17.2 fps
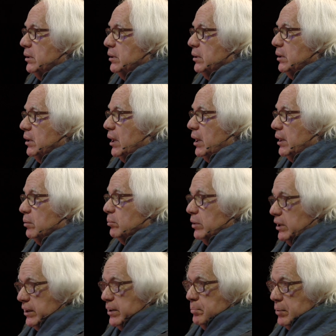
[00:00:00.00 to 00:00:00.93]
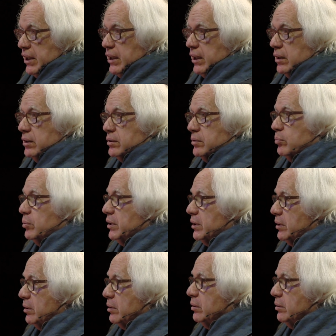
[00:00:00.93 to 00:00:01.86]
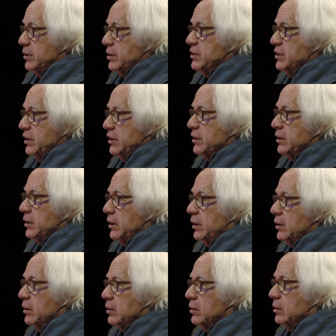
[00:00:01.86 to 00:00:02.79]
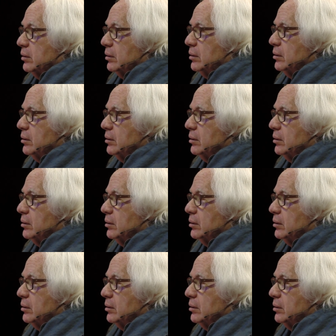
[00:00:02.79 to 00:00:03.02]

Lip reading: Yeah. And it really begins with her decision here.